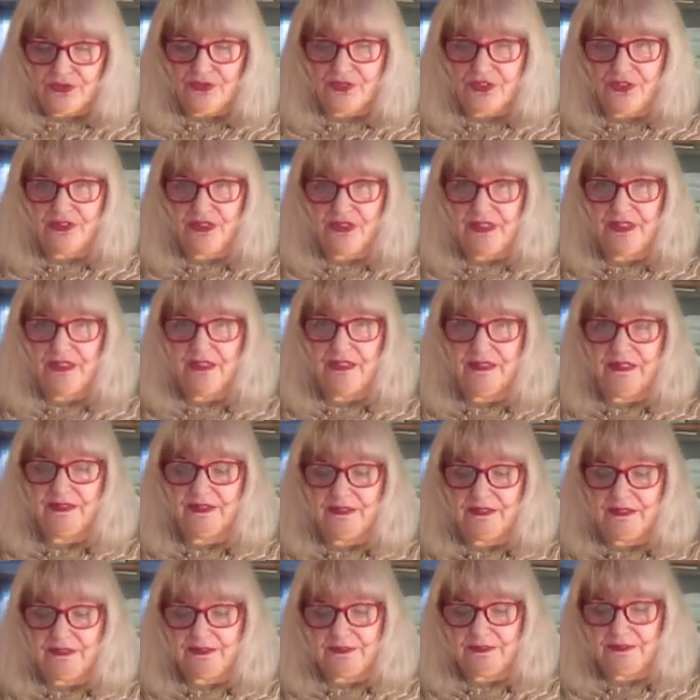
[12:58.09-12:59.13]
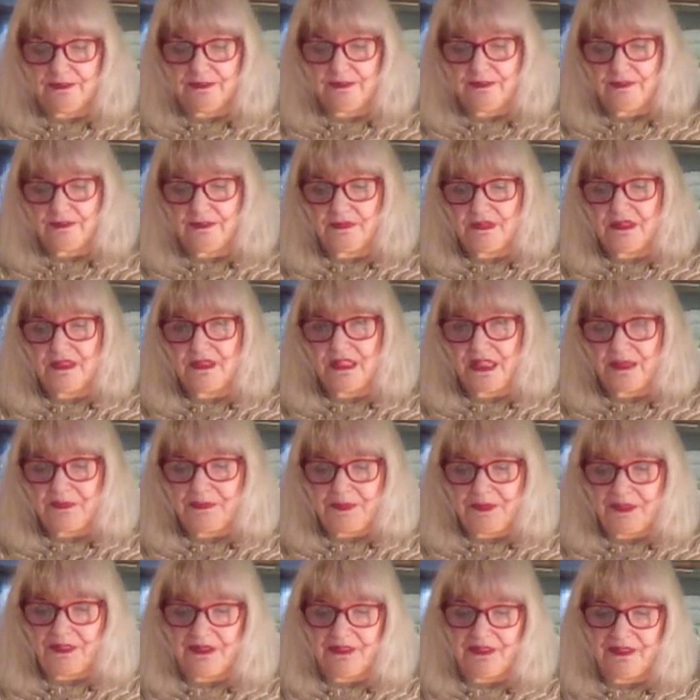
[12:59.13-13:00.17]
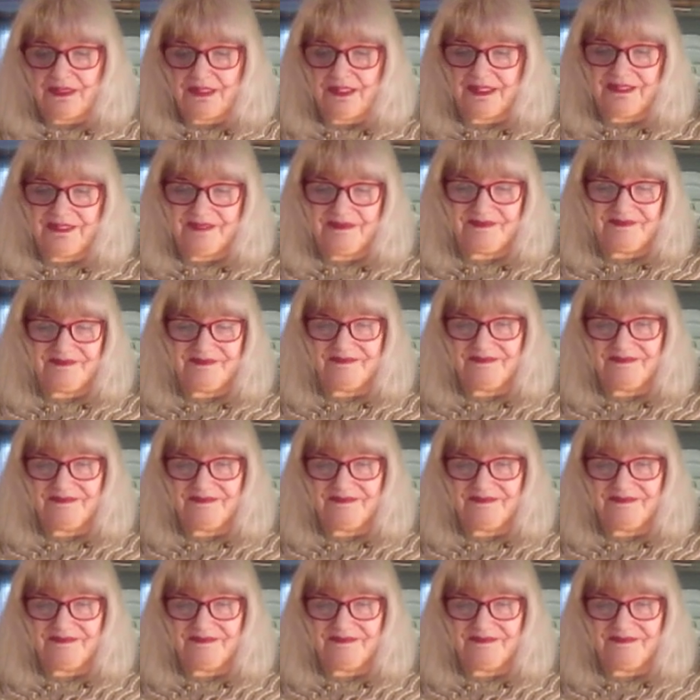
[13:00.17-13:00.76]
very skeptical and